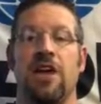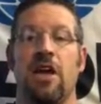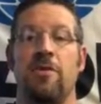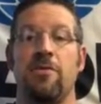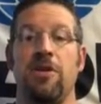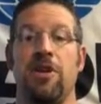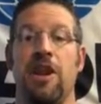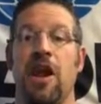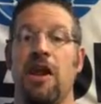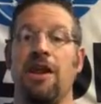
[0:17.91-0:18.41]
I
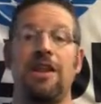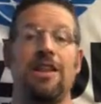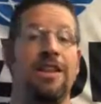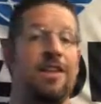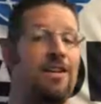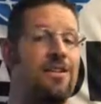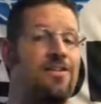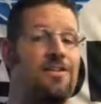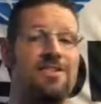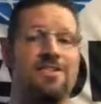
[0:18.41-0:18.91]
mean, I'd
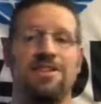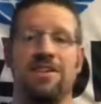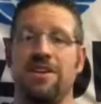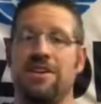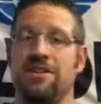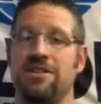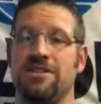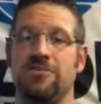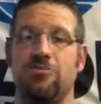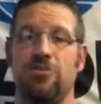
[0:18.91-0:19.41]
love to
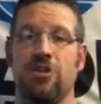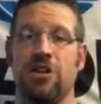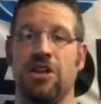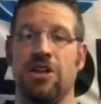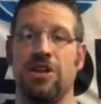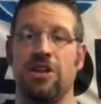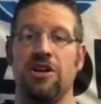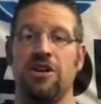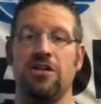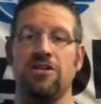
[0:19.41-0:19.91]
sell you some more
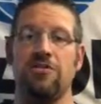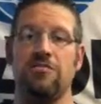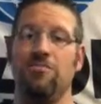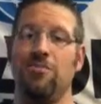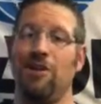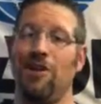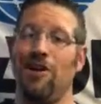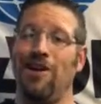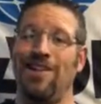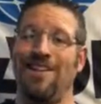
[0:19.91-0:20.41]
gear,
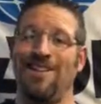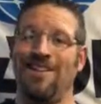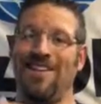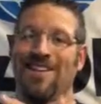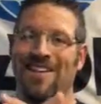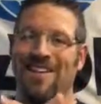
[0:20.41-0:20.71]
but I